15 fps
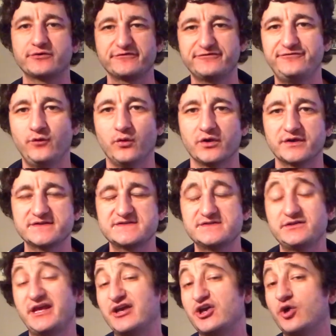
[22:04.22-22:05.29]
or
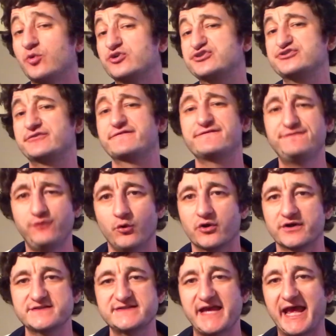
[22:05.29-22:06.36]
force
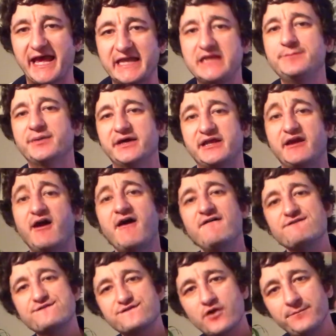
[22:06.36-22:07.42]
anybody
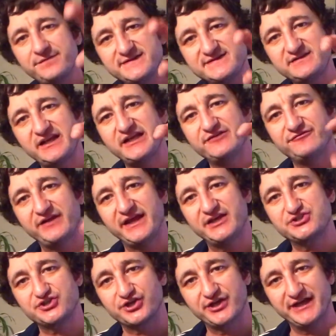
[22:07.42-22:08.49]
from the state of
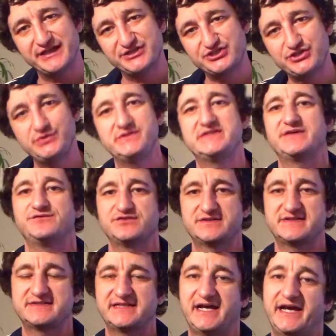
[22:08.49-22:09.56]
nature into civil
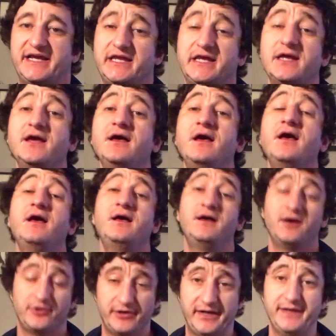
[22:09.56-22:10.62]
society.
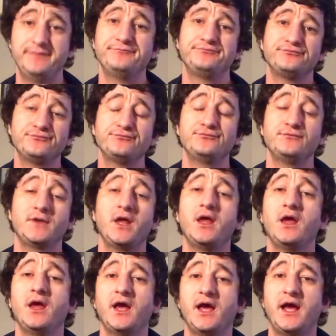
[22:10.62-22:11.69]
All right?
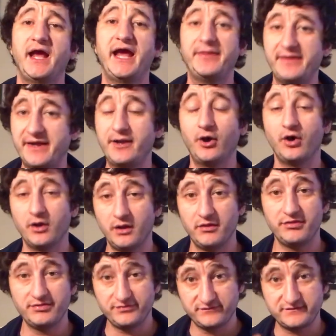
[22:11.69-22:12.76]
And then
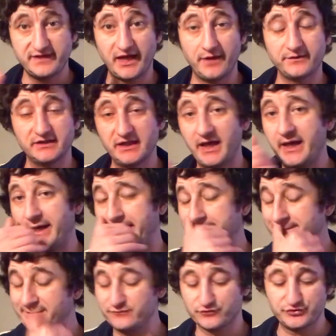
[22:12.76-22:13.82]
down the
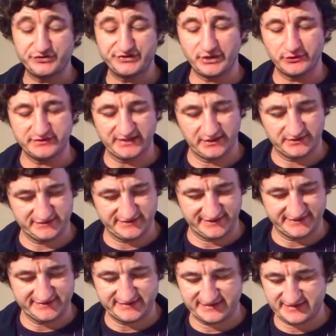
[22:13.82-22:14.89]
line, Rousseau tells
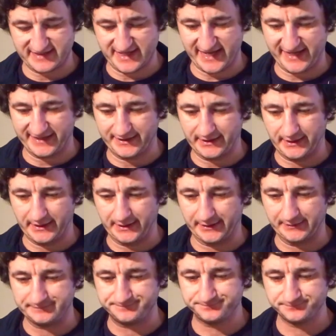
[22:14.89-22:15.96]
us that,
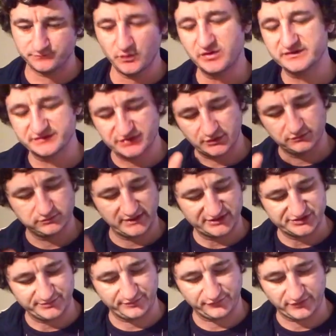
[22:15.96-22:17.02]
so
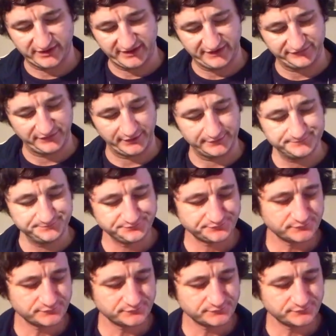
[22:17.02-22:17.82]
actually before I get there.